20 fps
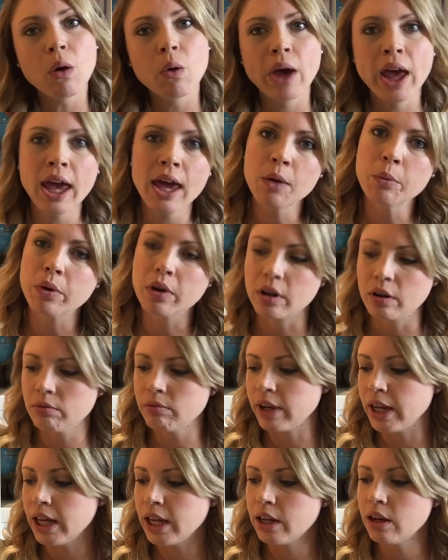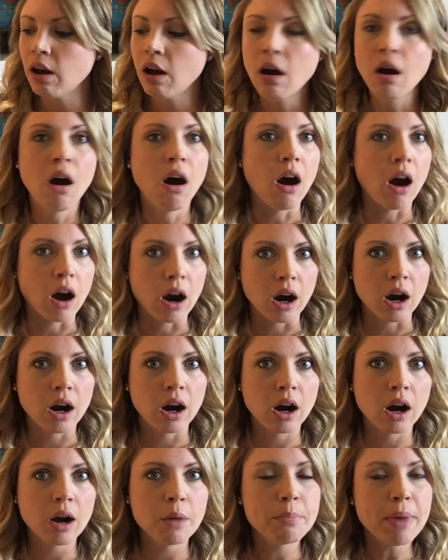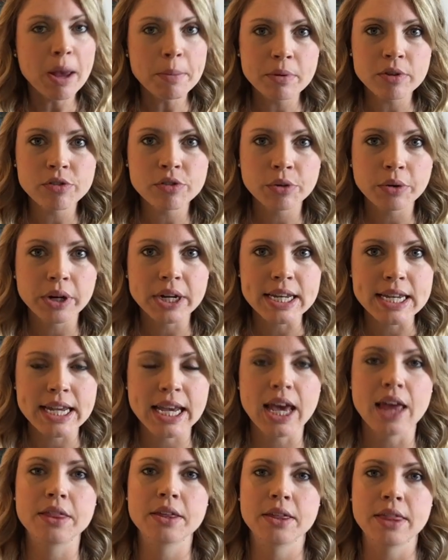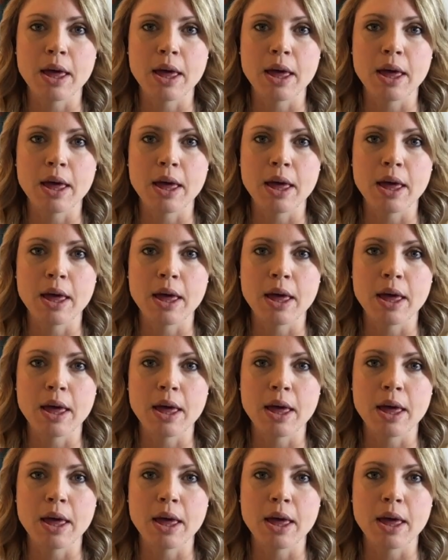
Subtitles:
oh, hey, we're gonna read our Bible story together